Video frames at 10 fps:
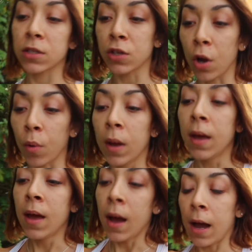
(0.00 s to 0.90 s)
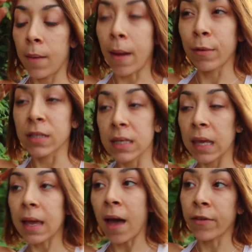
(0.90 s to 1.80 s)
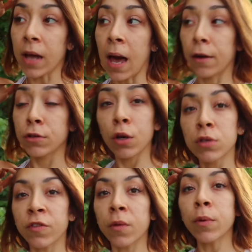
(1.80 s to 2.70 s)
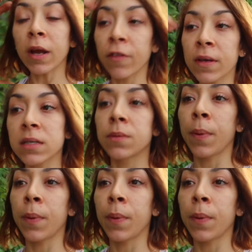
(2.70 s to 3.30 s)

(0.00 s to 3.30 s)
So um, I was thinking avocado toast for breakfast,